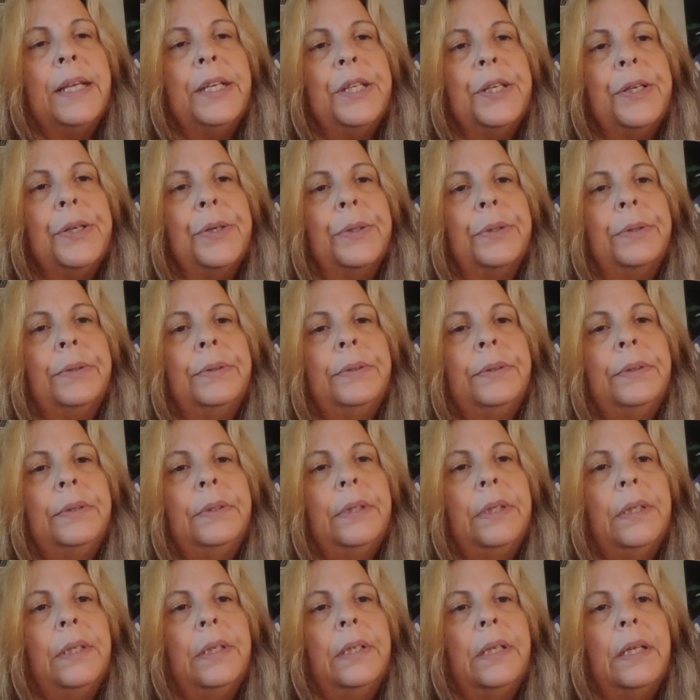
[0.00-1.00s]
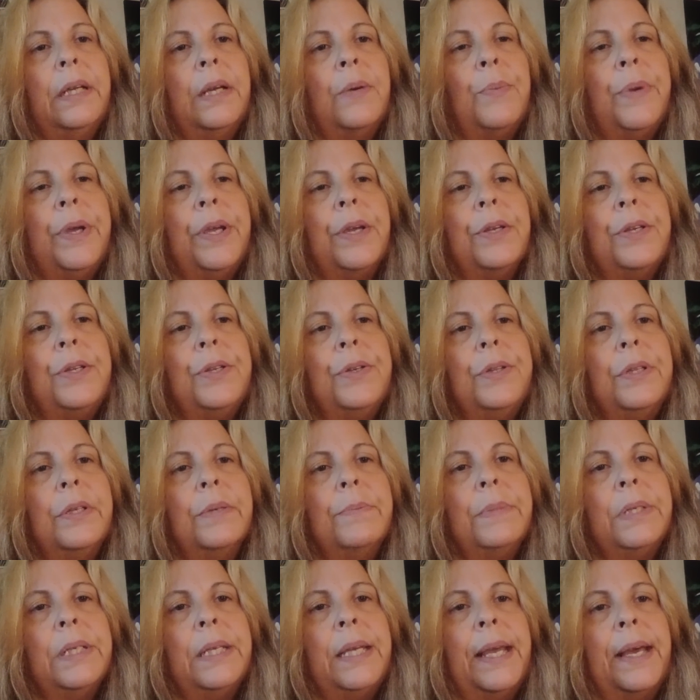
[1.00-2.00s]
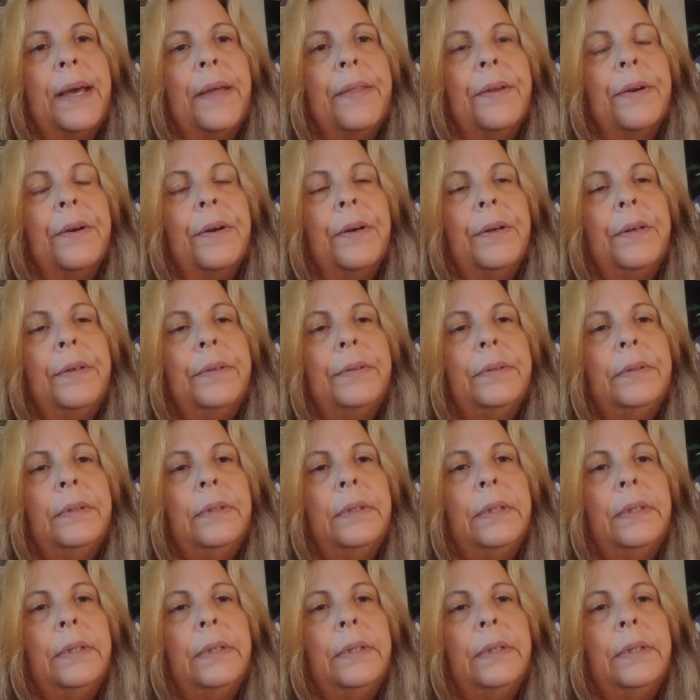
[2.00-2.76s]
do, and we could do them together.